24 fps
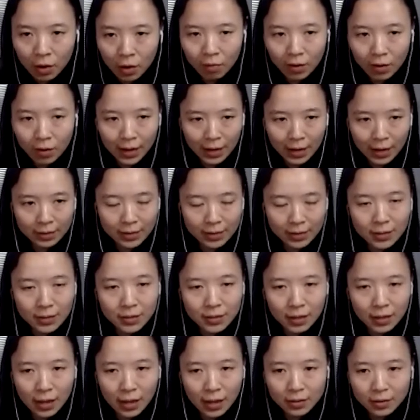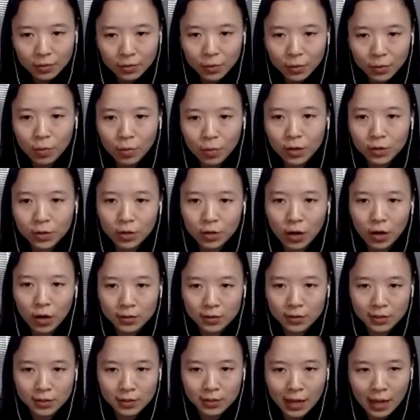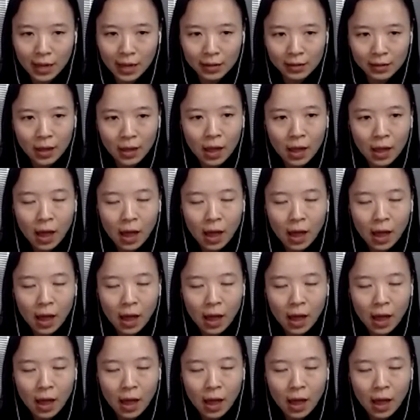Right? In this case, we want to understand